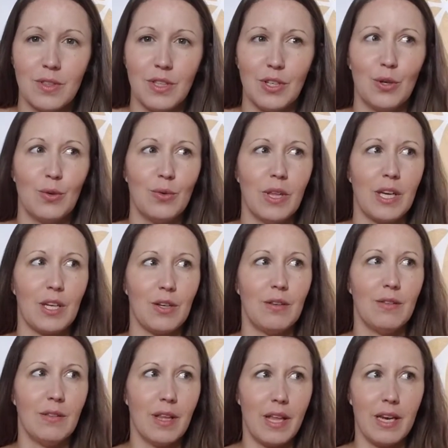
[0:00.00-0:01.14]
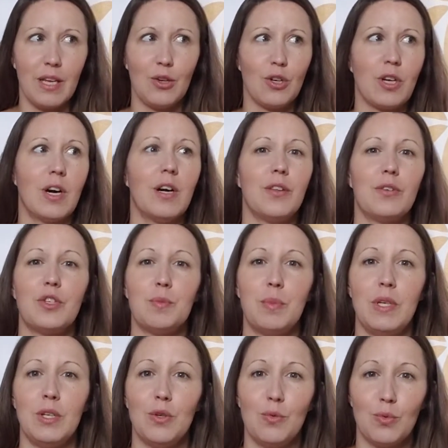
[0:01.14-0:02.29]
You know, like letting your colors
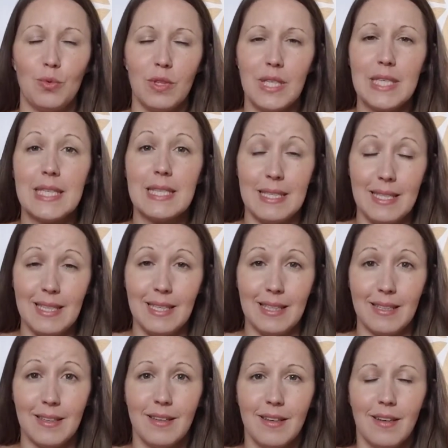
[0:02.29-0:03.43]
be really seen.